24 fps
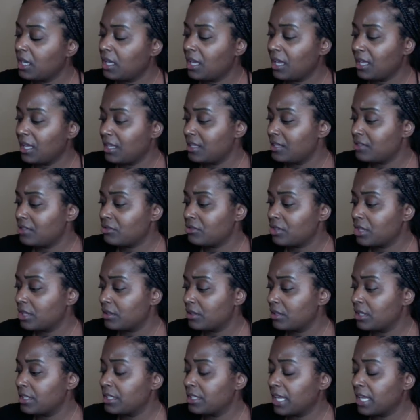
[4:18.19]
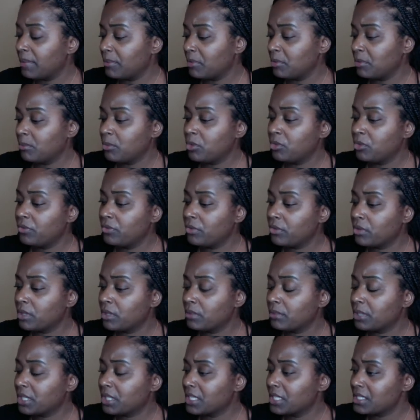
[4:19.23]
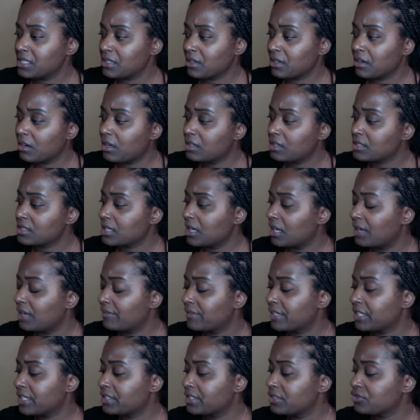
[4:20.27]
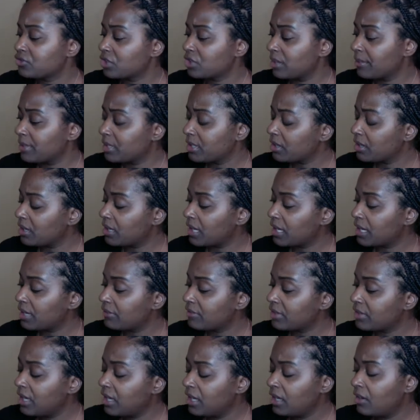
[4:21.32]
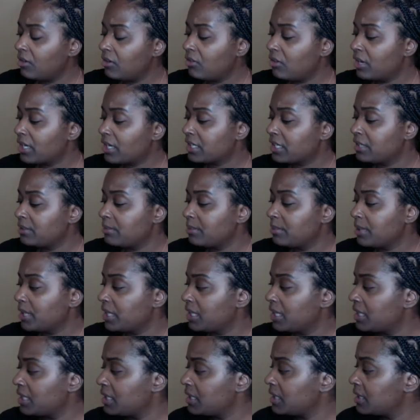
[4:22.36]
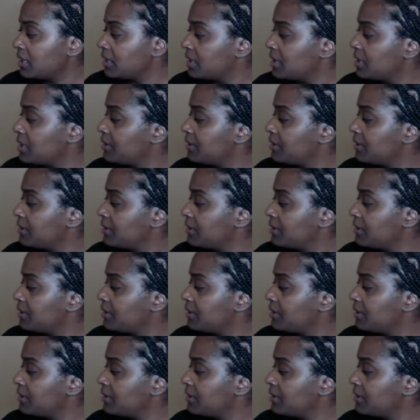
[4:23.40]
and unable to move forward because they're causing conflict and drama in your life. Or it could be,